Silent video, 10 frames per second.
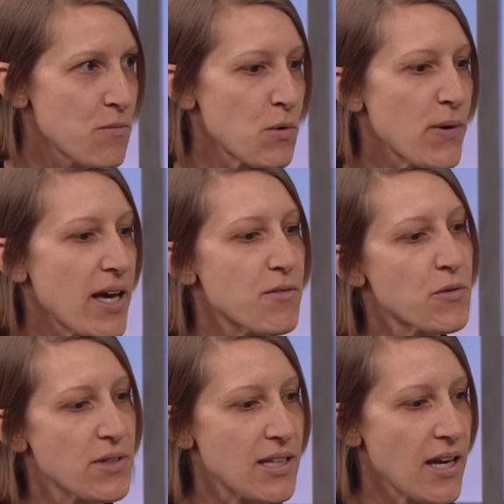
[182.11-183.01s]
But we
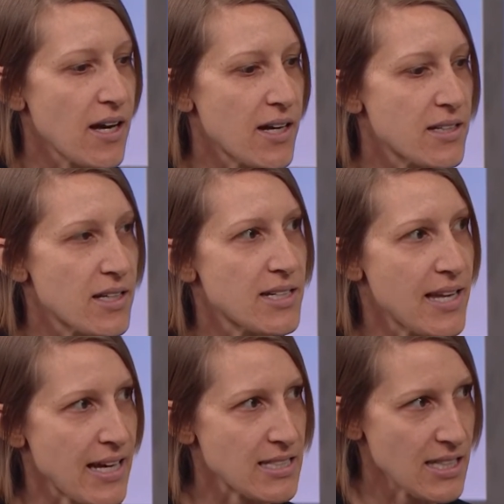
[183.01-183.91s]
haven't really had the
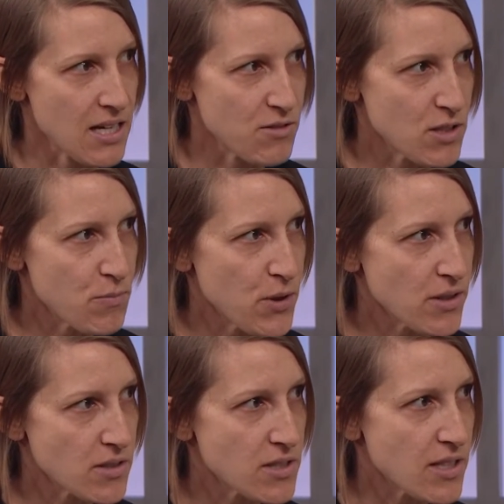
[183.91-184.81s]
next level of
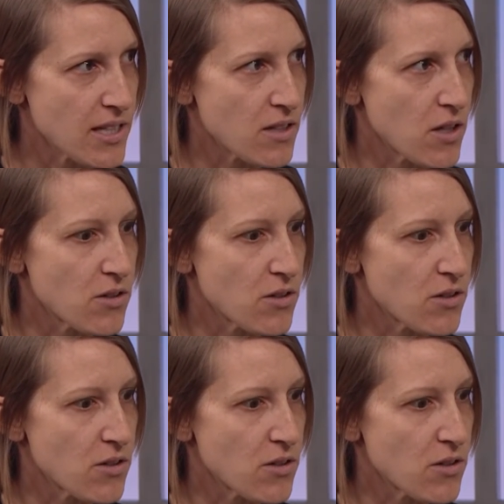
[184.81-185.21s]
books mm -hmm. that mm-hmm.